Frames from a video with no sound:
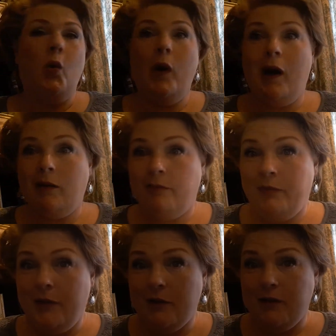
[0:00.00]
Well,
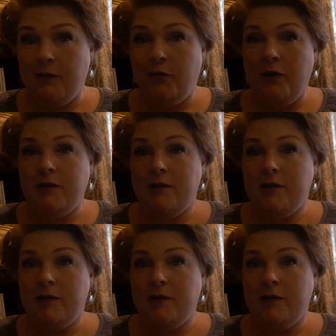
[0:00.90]
there's some fun